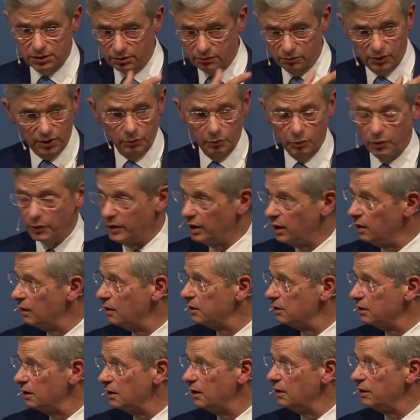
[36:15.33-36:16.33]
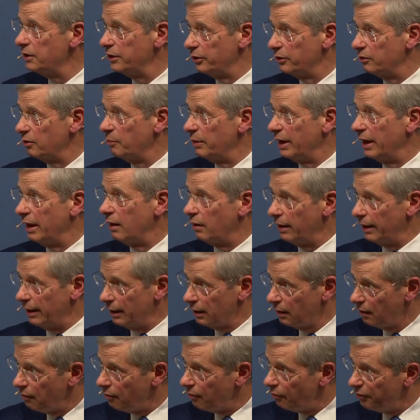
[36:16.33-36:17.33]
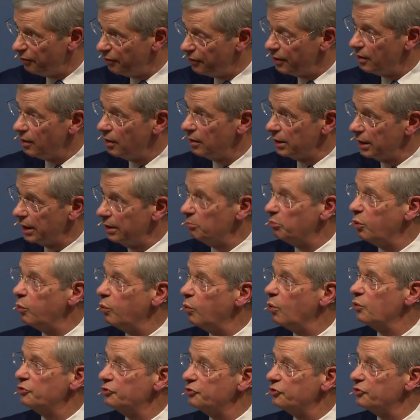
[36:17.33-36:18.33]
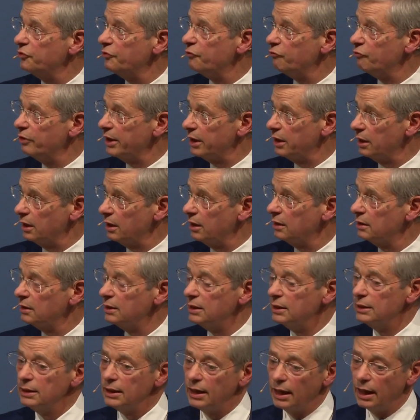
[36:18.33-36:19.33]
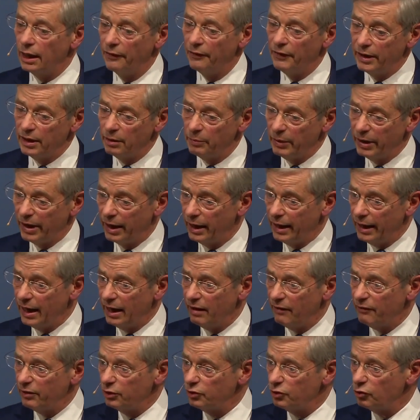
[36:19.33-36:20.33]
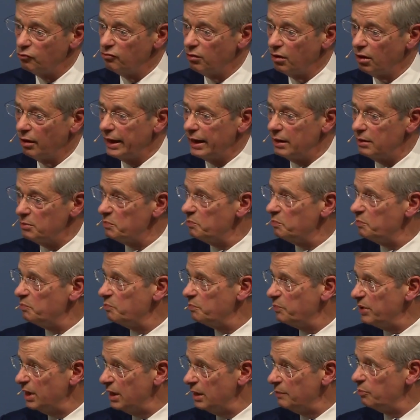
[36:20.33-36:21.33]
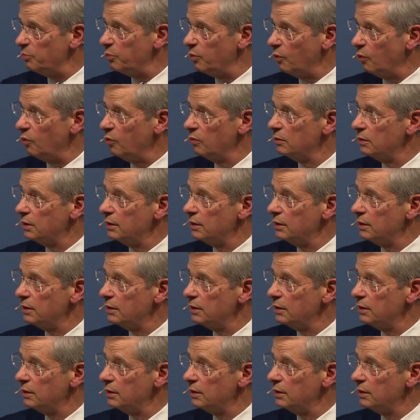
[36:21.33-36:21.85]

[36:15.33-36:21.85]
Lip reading: And we heard earlier about the importance of rigour, and then about having the right people,